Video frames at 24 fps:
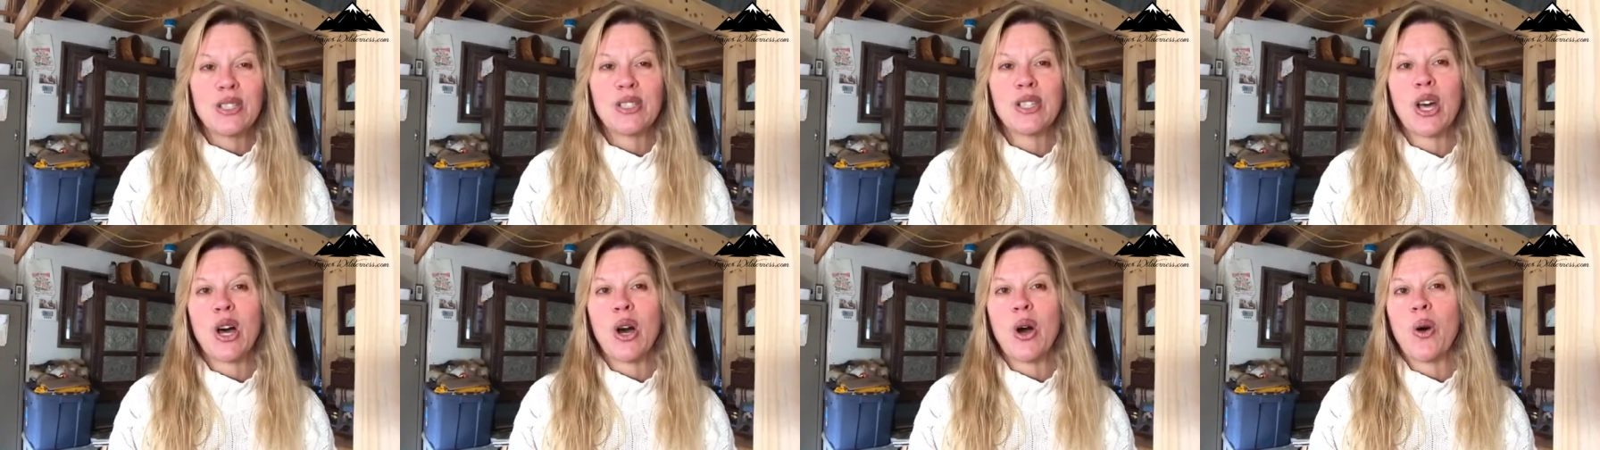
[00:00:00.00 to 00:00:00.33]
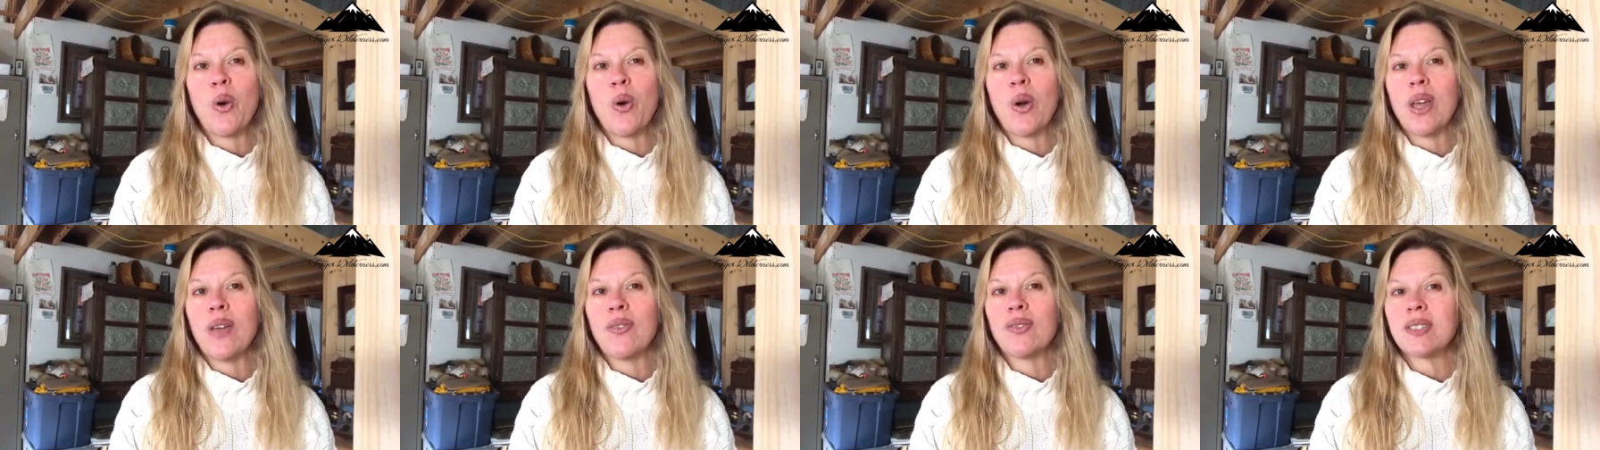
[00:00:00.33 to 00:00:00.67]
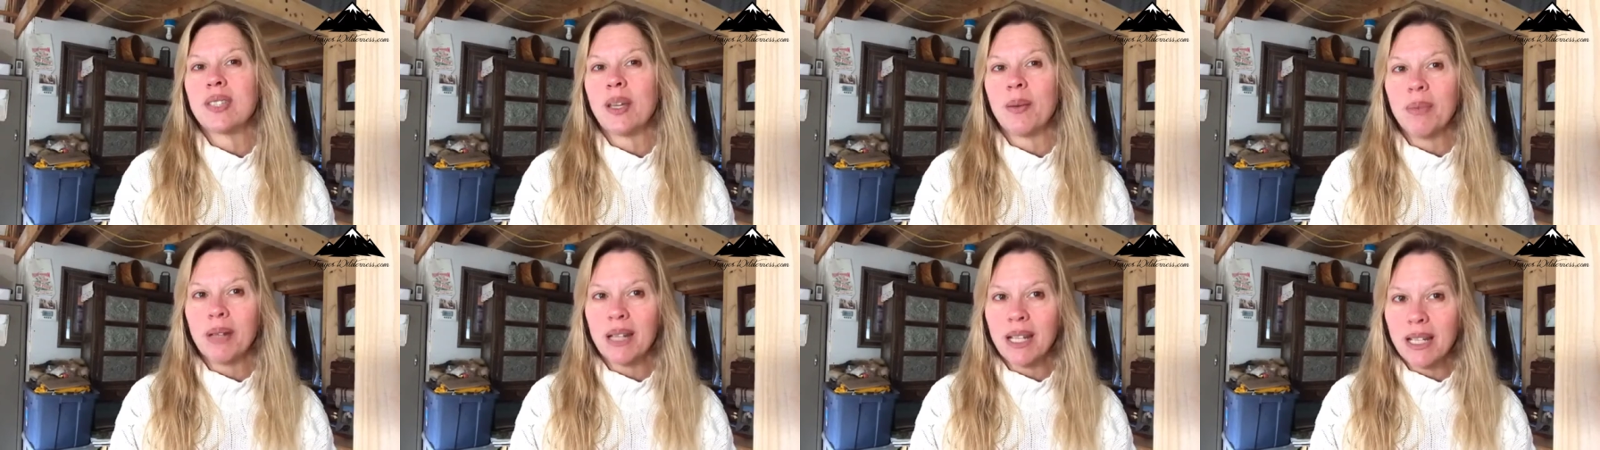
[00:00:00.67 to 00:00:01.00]
So if
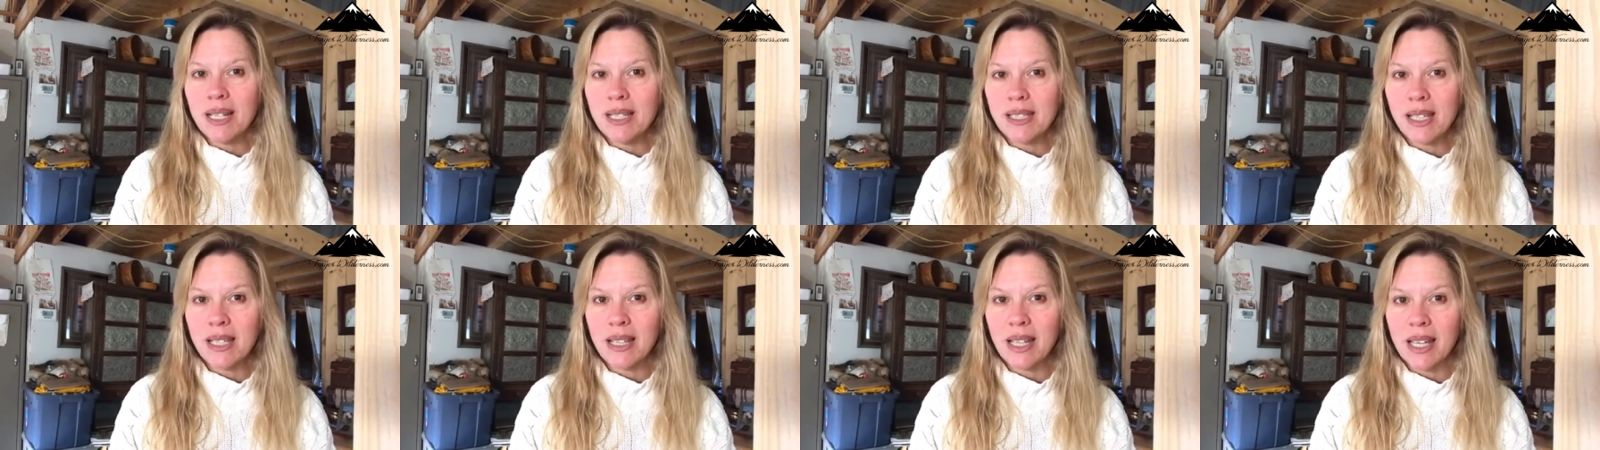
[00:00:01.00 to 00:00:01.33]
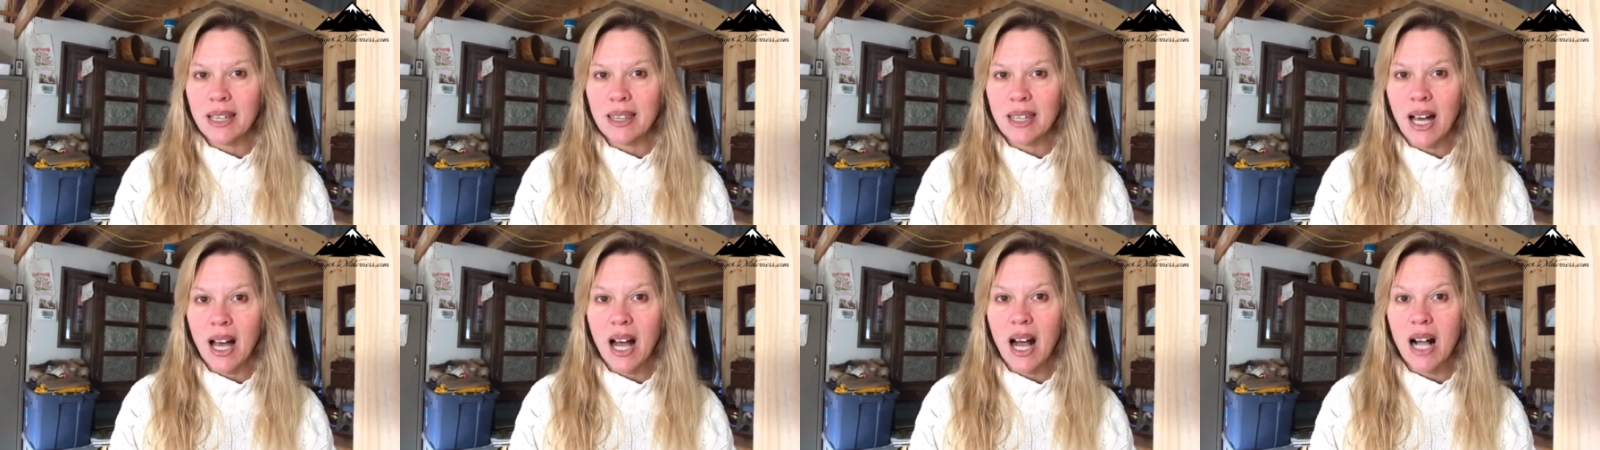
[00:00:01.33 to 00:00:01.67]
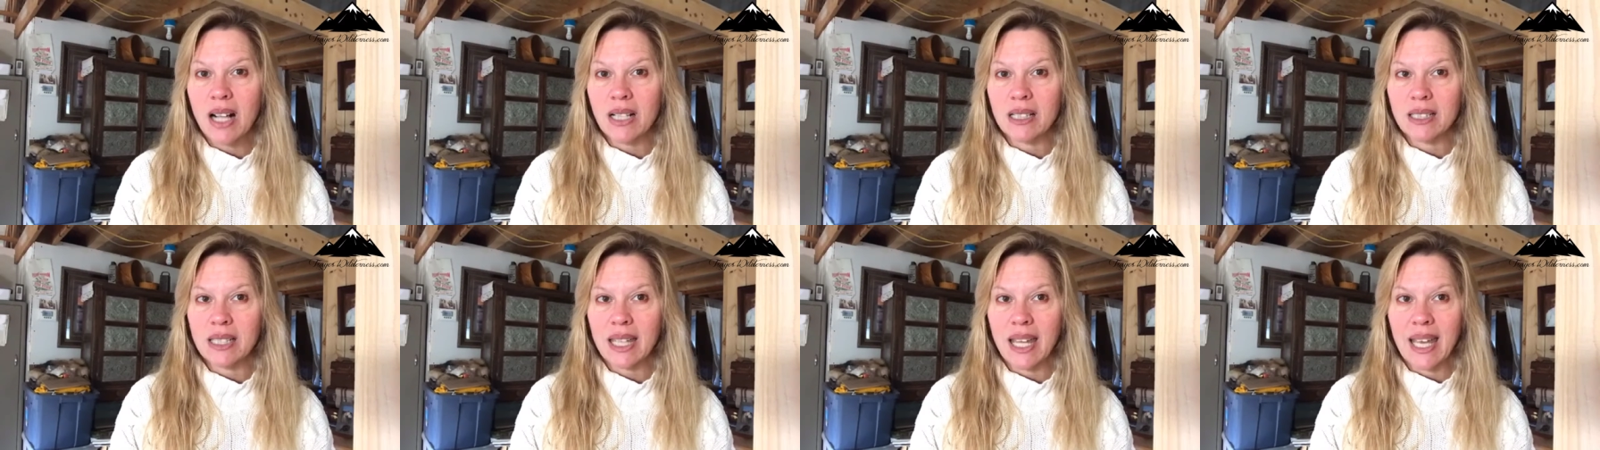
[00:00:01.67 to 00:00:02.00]
somebody doesn't like the
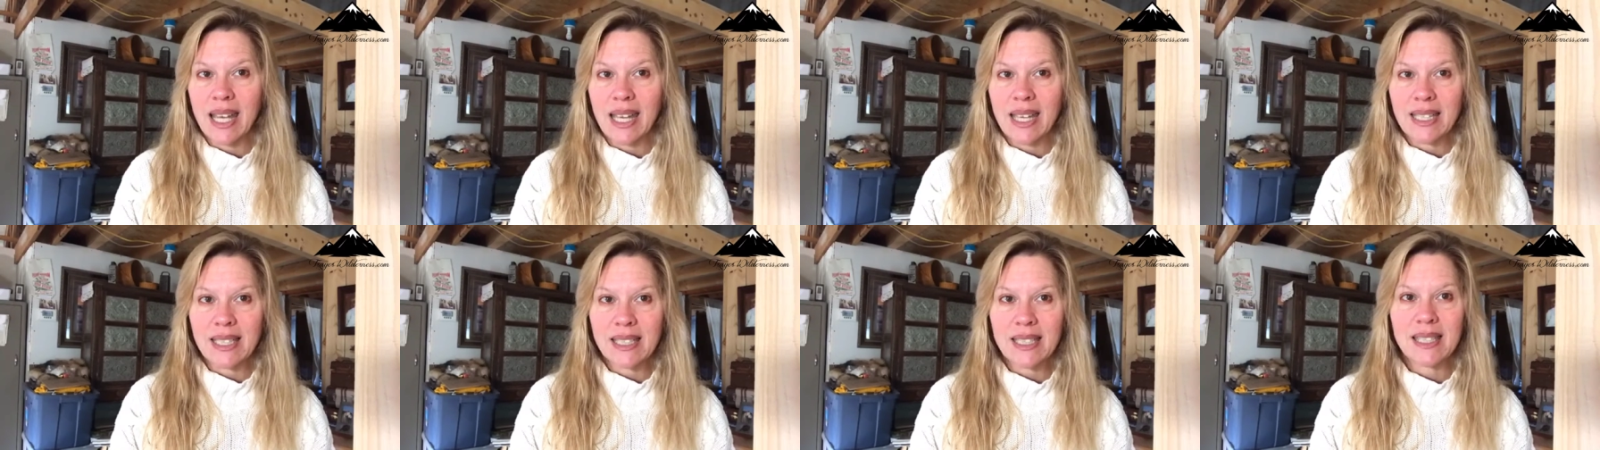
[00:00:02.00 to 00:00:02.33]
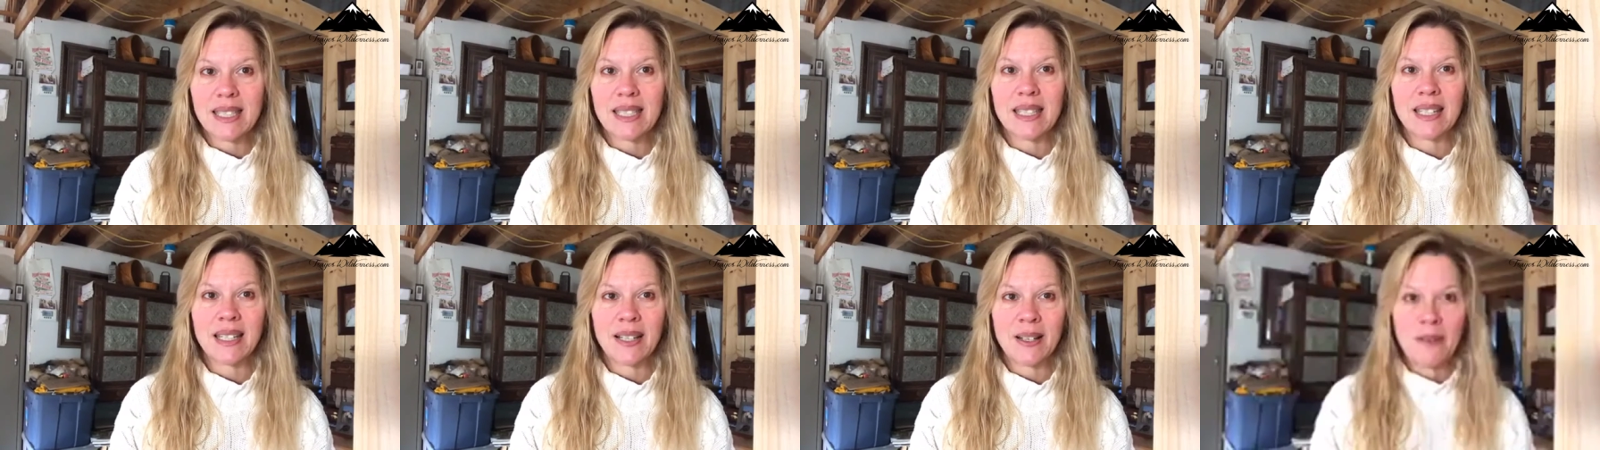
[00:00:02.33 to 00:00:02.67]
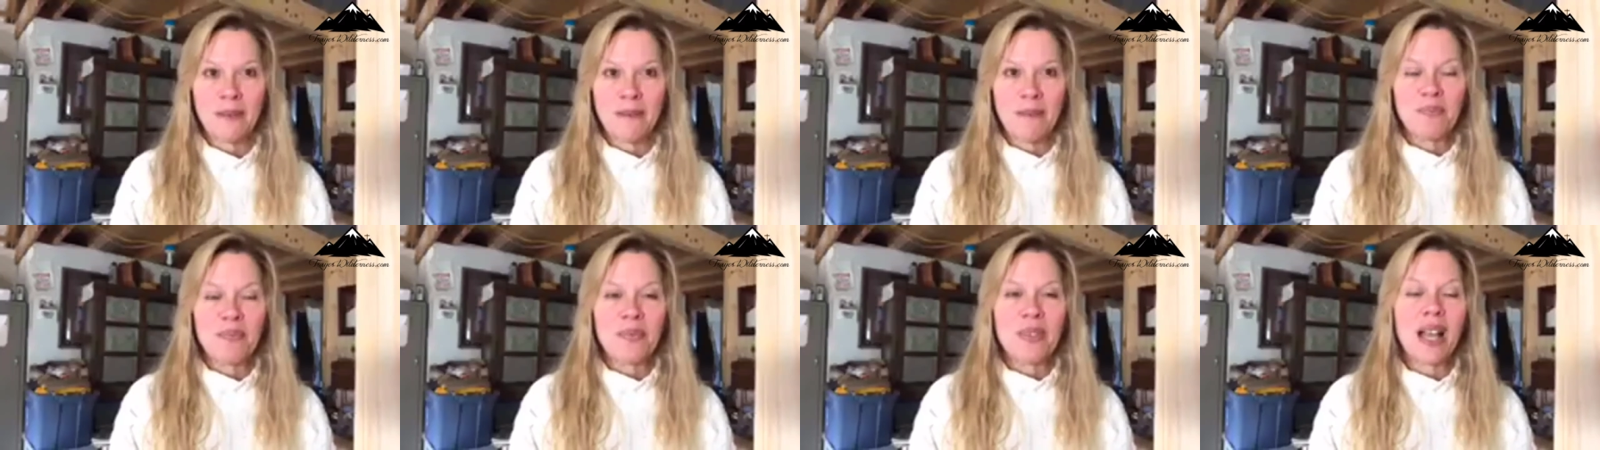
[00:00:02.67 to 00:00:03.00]
holidays,
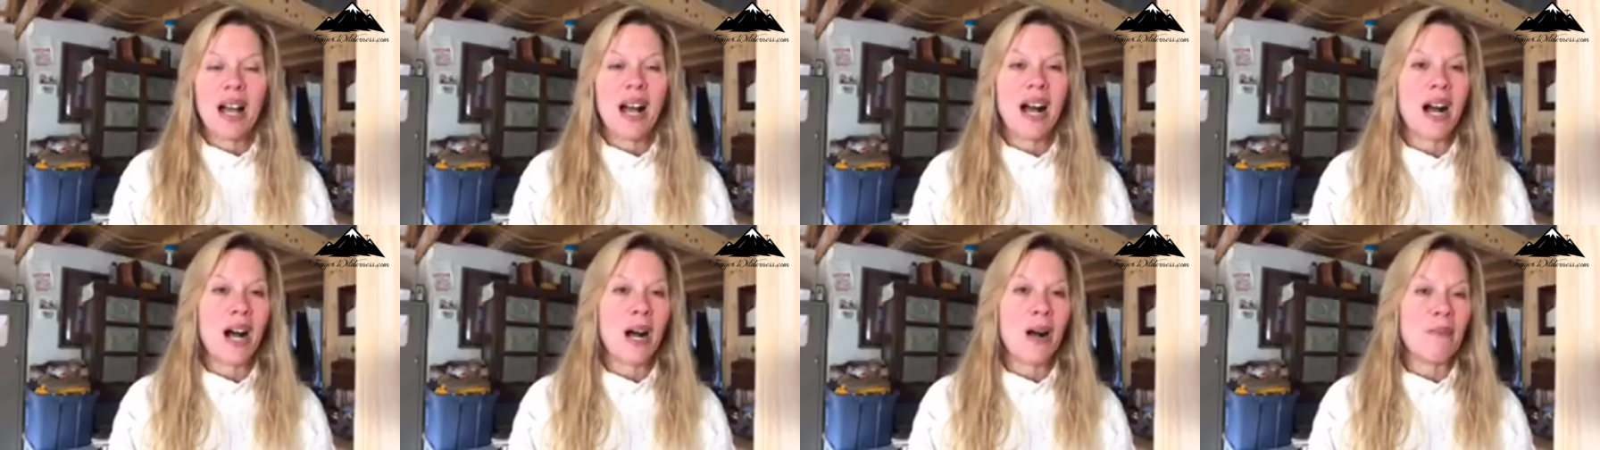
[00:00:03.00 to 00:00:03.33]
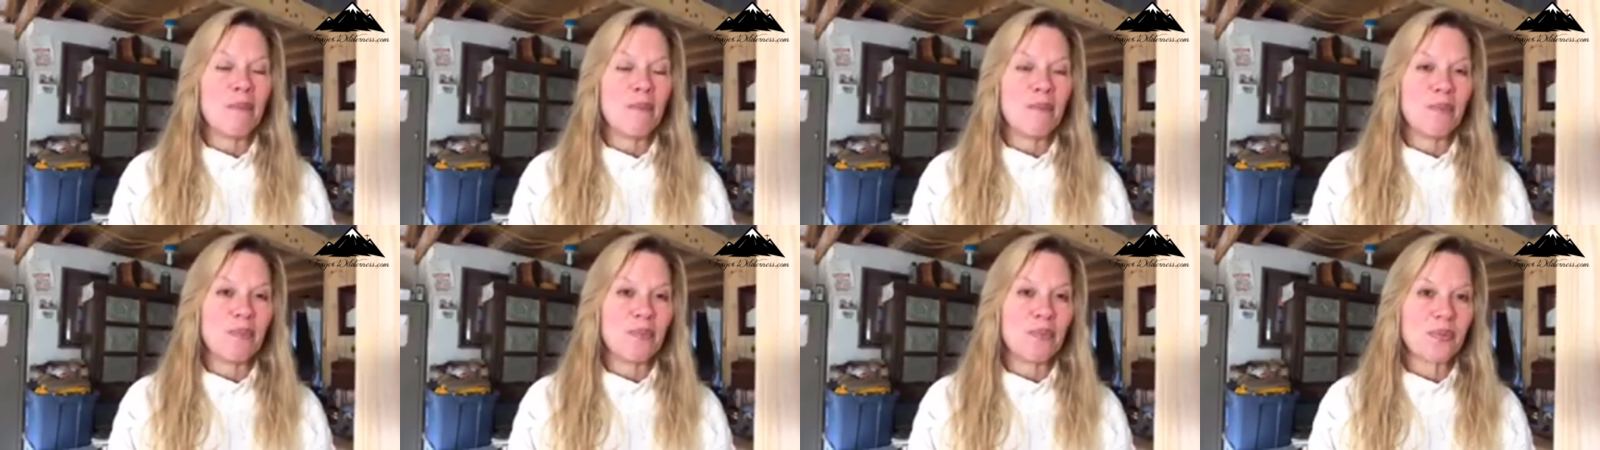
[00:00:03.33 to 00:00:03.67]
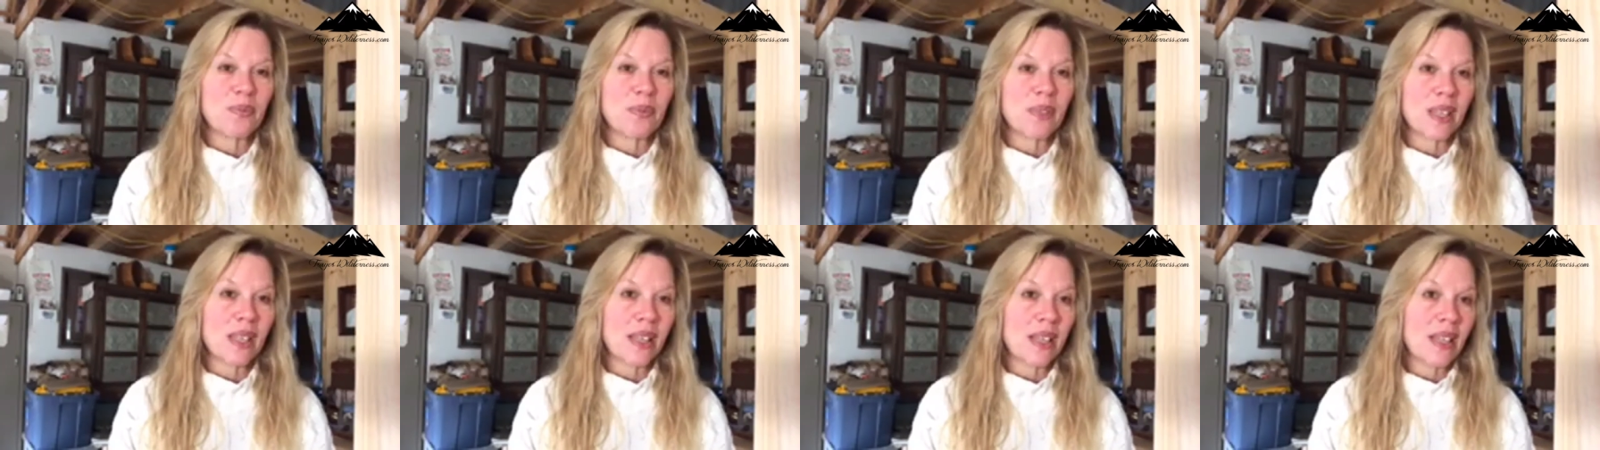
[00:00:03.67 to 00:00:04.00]
um,